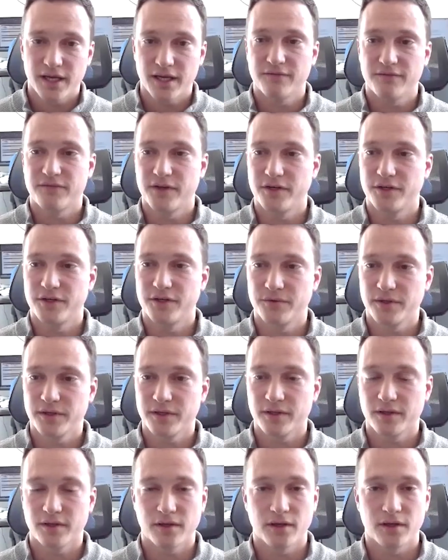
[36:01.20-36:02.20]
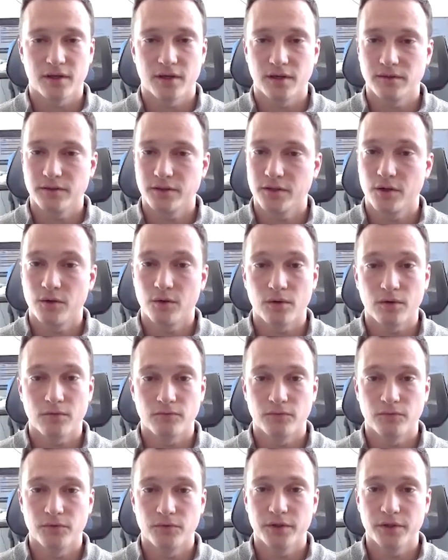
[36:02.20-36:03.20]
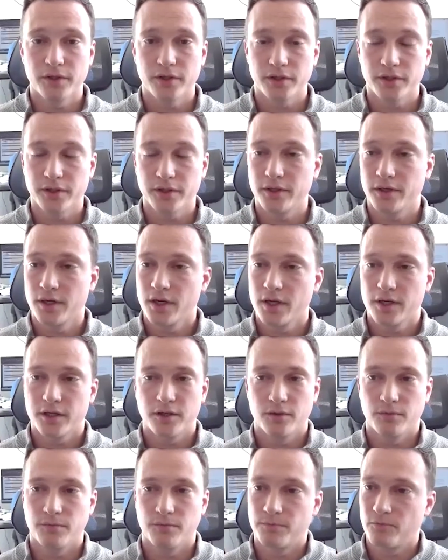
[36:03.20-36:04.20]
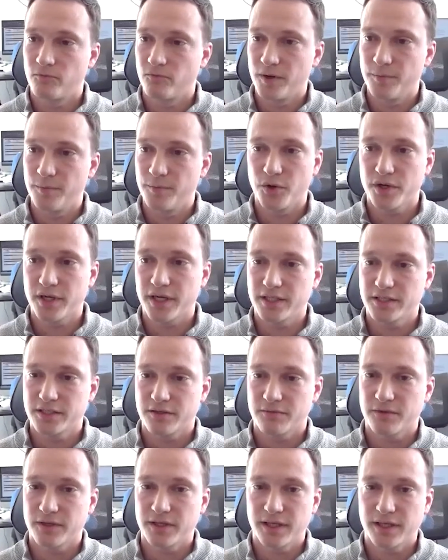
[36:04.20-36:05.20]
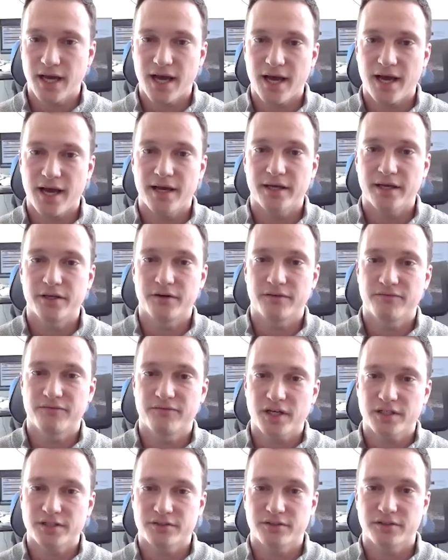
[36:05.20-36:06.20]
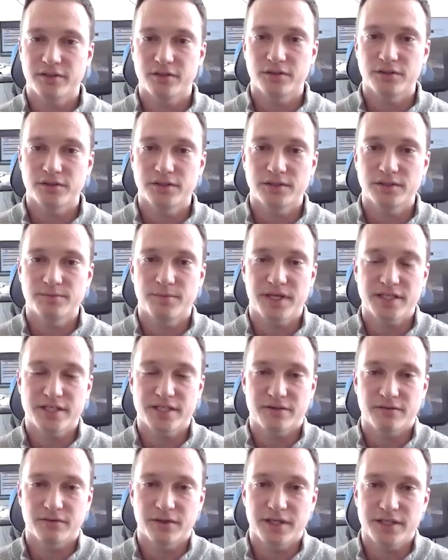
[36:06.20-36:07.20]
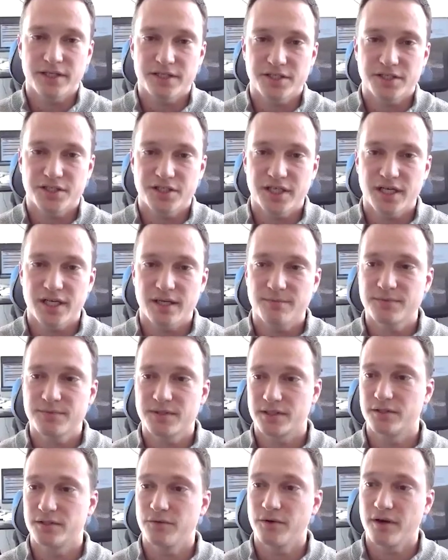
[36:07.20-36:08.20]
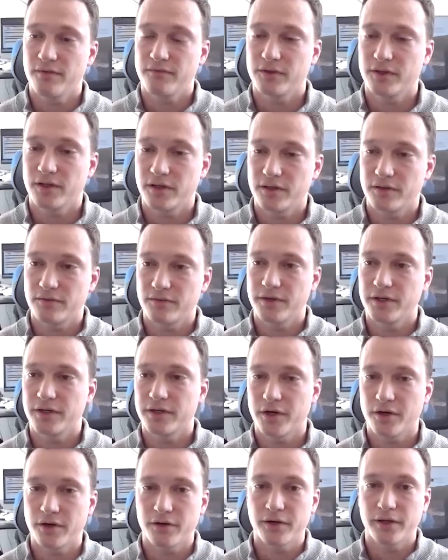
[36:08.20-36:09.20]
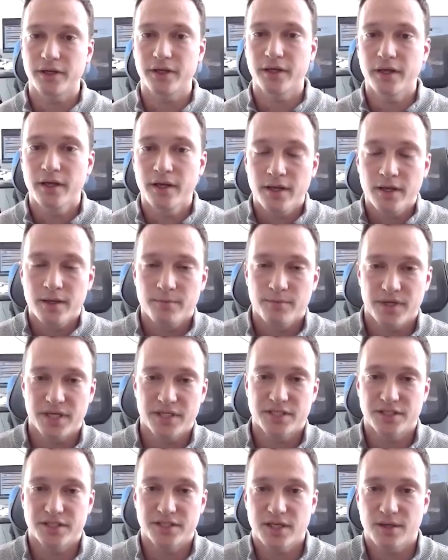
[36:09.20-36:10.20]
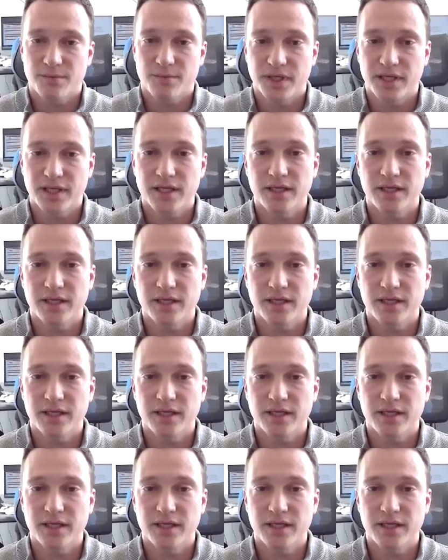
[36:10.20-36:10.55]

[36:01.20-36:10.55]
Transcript: if they're doing you know really good you know rebookings are really high you're fostering those patient relationships and you have a lot of reoccurring patients coming